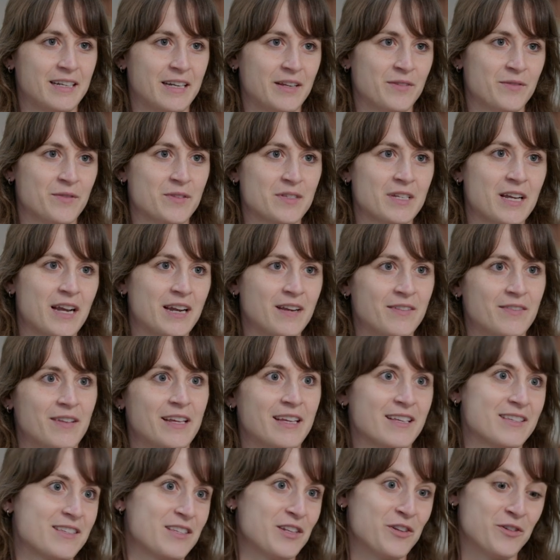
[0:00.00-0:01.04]
It was kind of
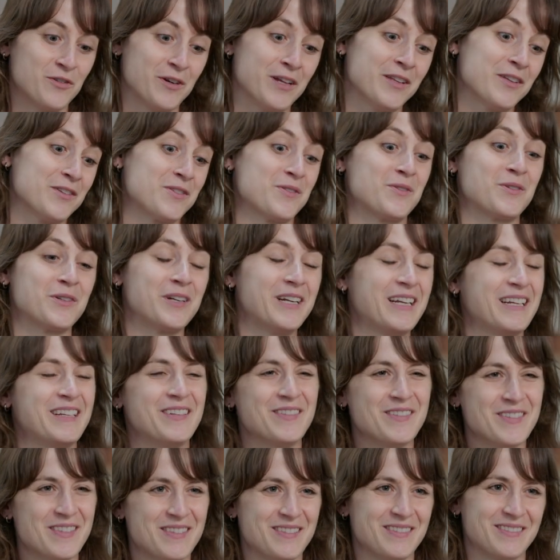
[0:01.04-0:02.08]
like a Cinderella story. He
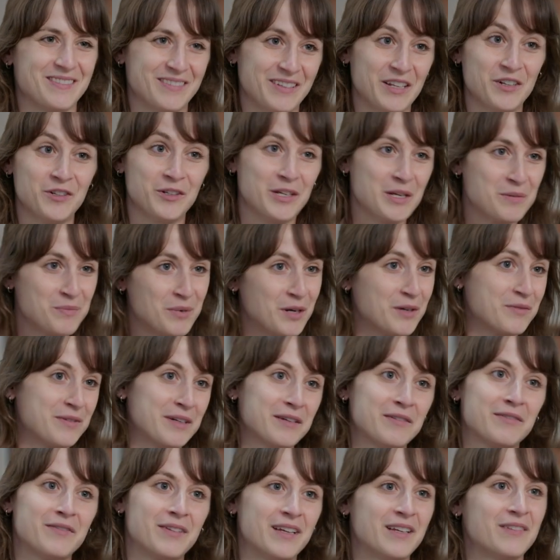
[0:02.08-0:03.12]
was literally a
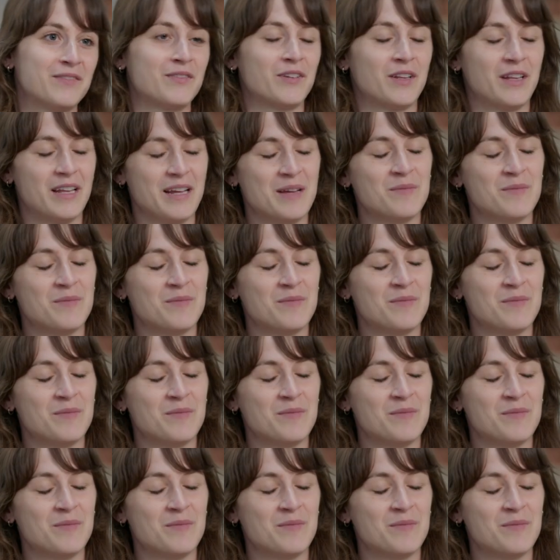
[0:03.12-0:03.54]
perfect fit for the